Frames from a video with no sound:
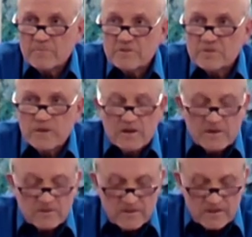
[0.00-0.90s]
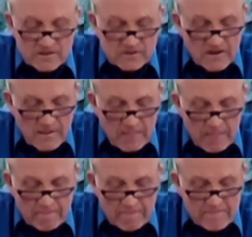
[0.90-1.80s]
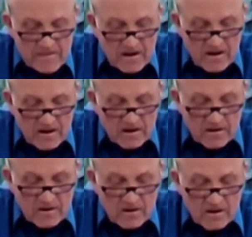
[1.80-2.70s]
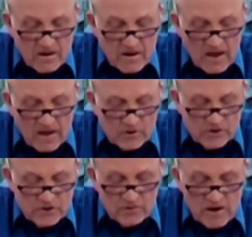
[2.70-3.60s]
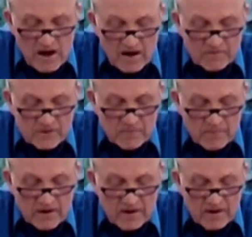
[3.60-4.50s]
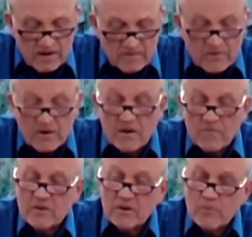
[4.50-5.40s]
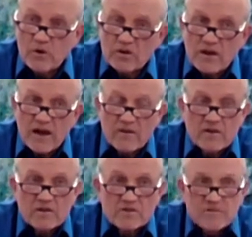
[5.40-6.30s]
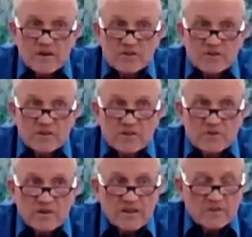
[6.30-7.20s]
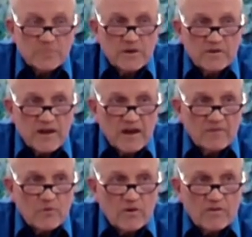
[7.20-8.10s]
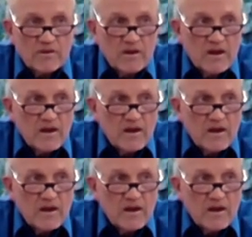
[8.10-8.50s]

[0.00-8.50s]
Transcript: be speaking to this. And we do have somebody here from the Lamoille County Conservation District, and that's Peter Danforth. And